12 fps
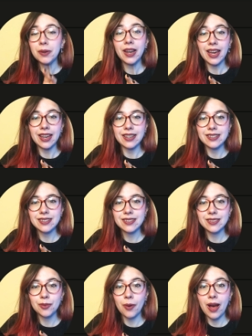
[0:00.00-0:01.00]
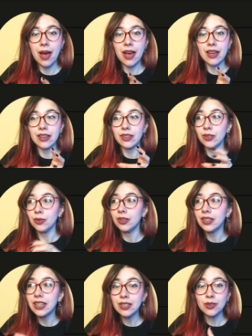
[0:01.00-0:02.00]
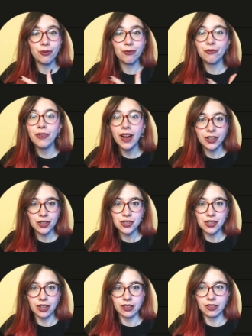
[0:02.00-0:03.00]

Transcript: place where you need to function,